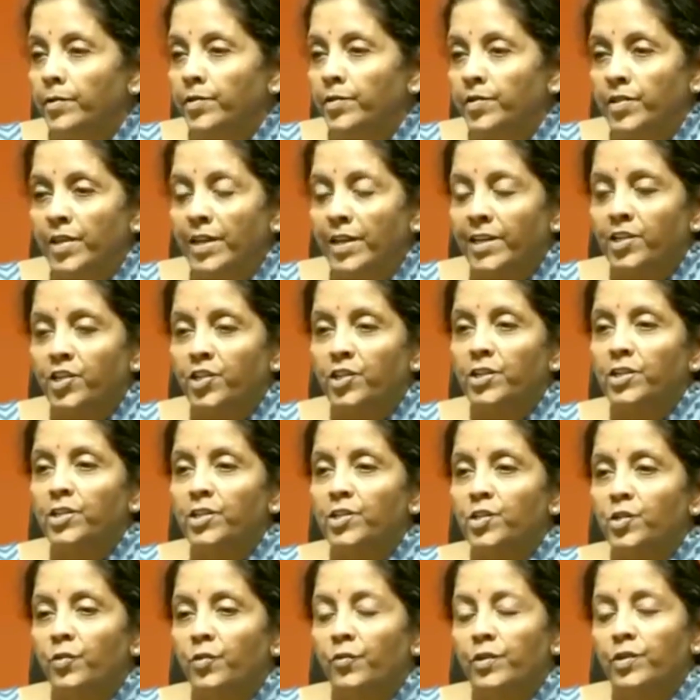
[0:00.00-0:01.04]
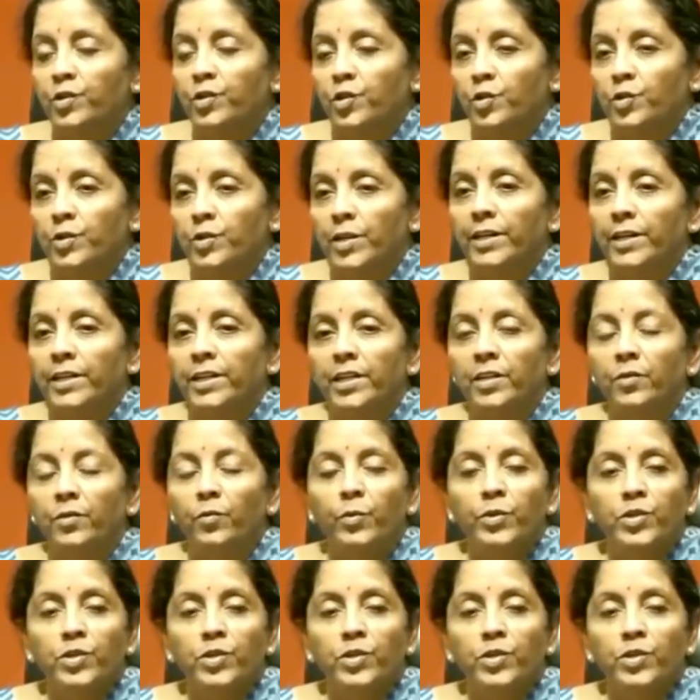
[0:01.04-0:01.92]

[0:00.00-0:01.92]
sections of the society